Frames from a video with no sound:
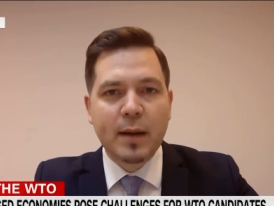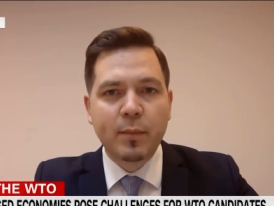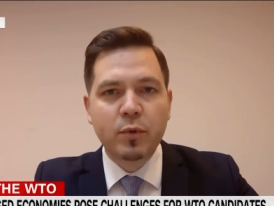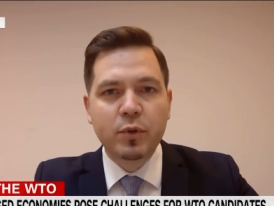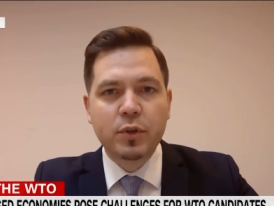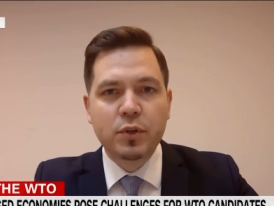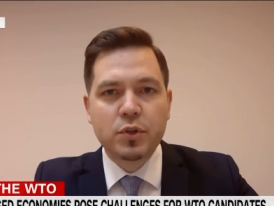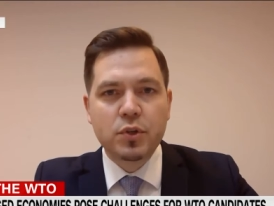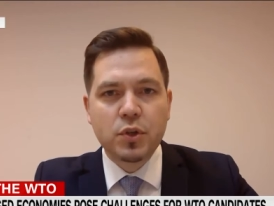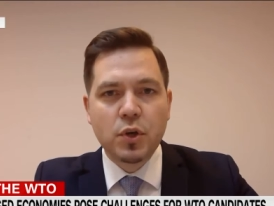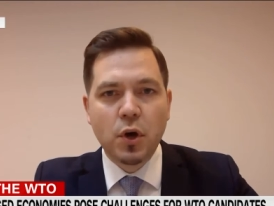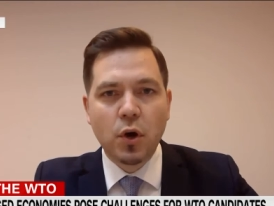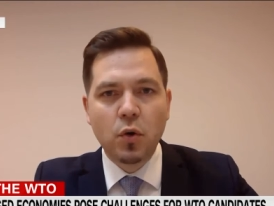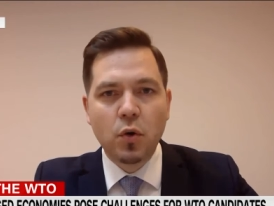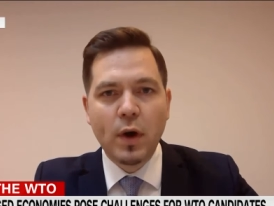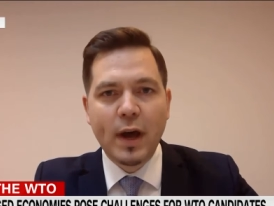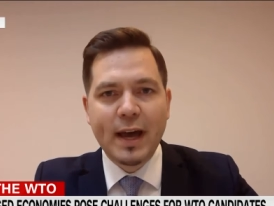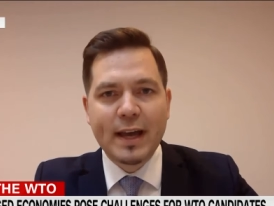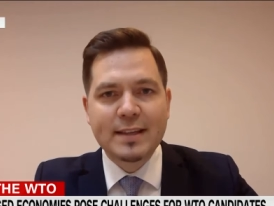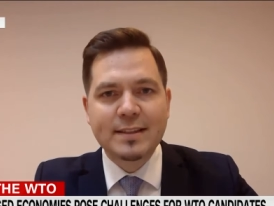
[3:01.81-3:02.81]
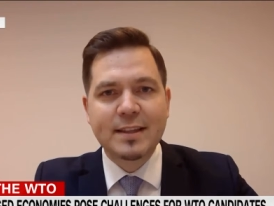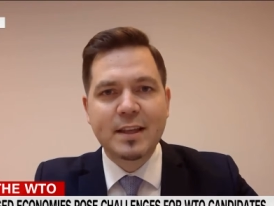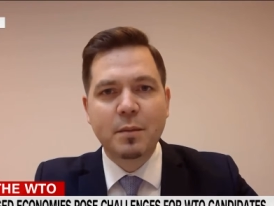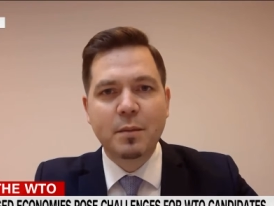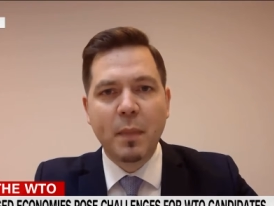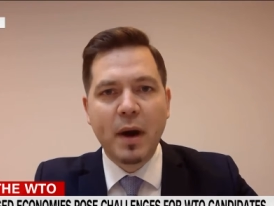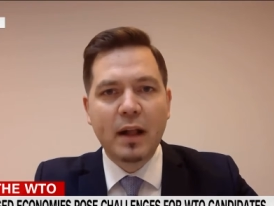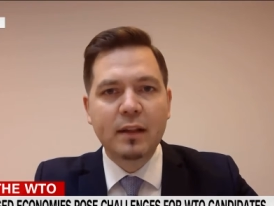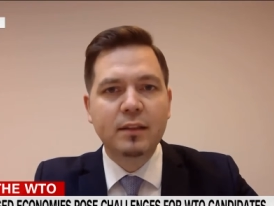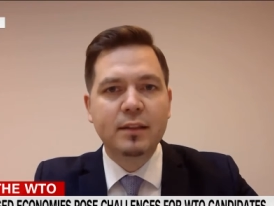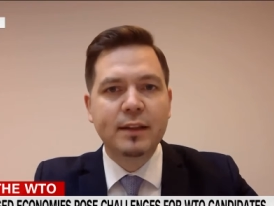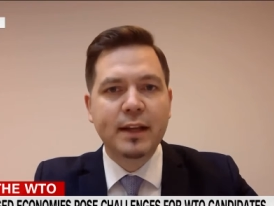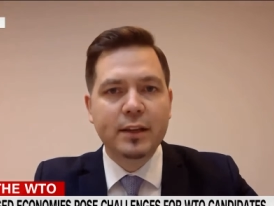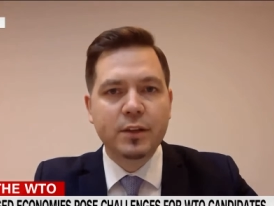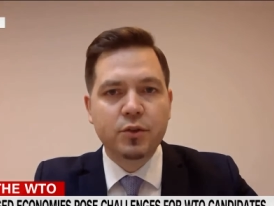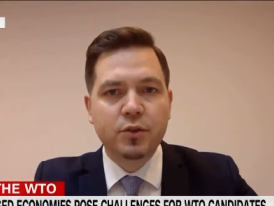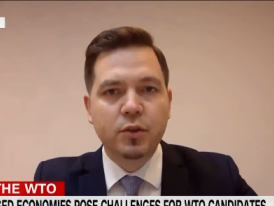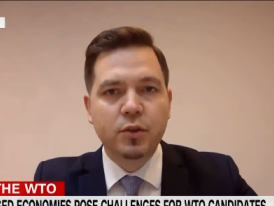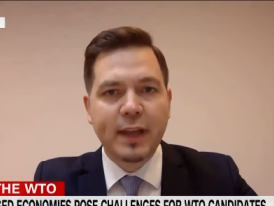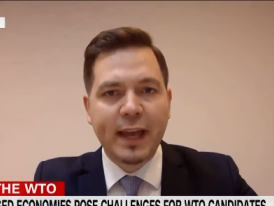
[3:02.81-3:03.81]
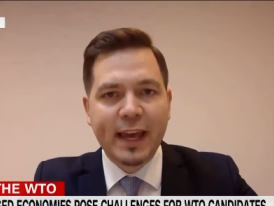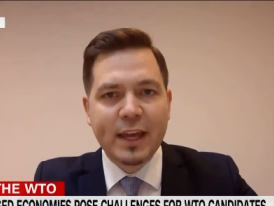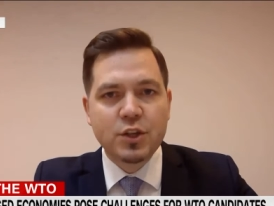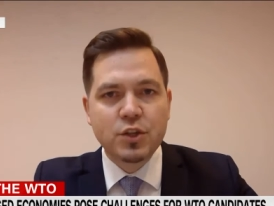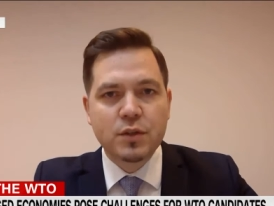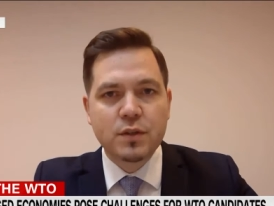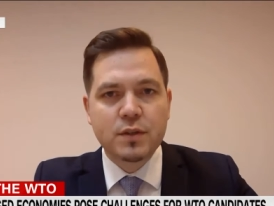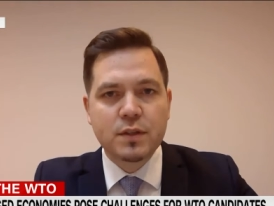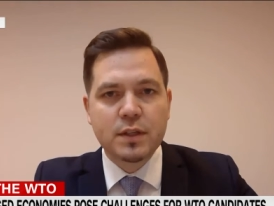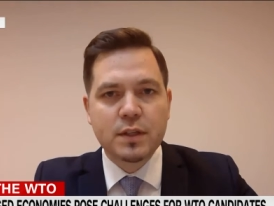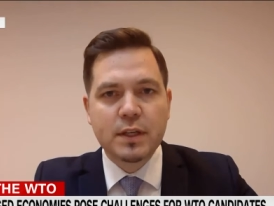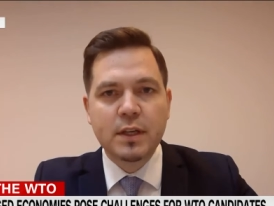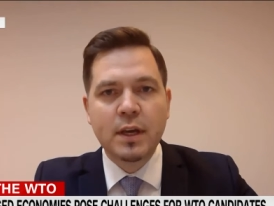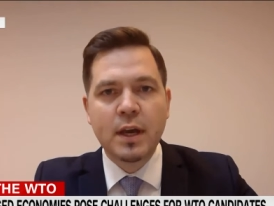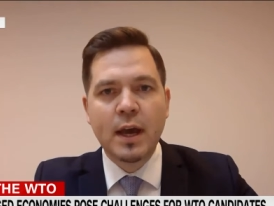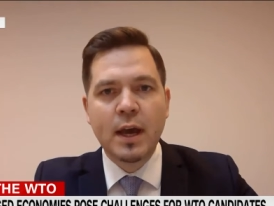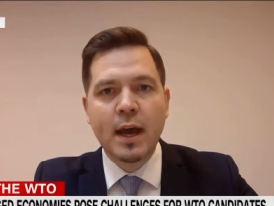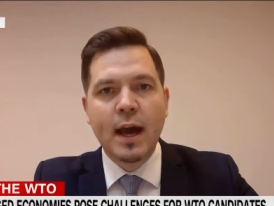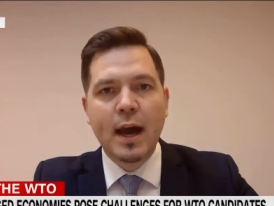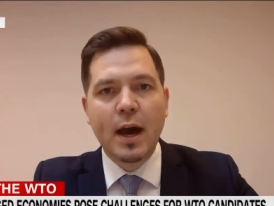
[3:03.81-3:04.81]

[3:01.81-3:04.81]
WTO, as the multilateral agency,